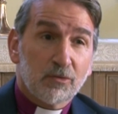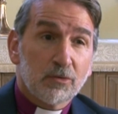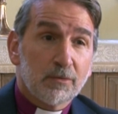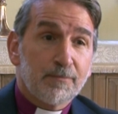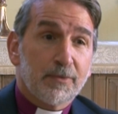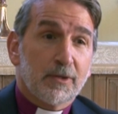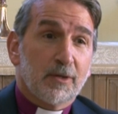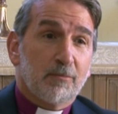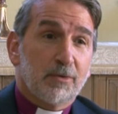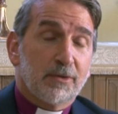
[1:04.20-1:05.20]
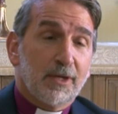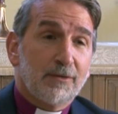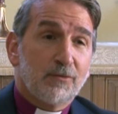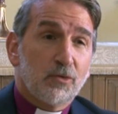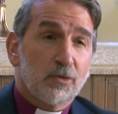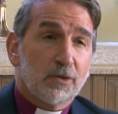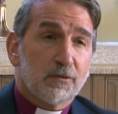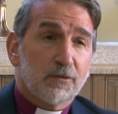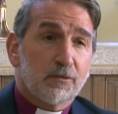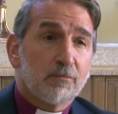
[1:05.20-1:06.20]
through, but they view it
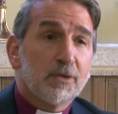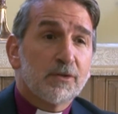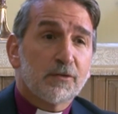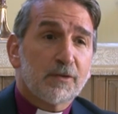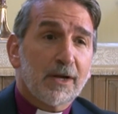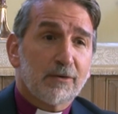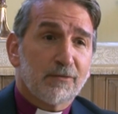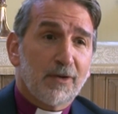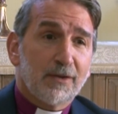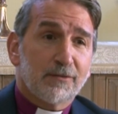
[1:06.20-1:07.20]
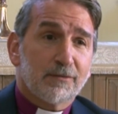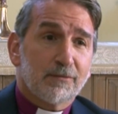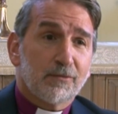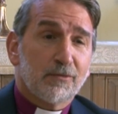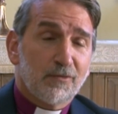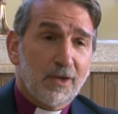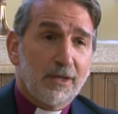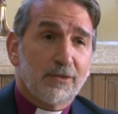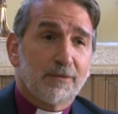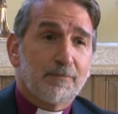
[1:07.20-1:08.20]
as a tremendous sacrifice for the
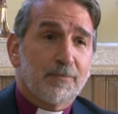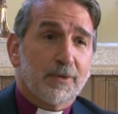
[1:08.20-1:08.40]
faith,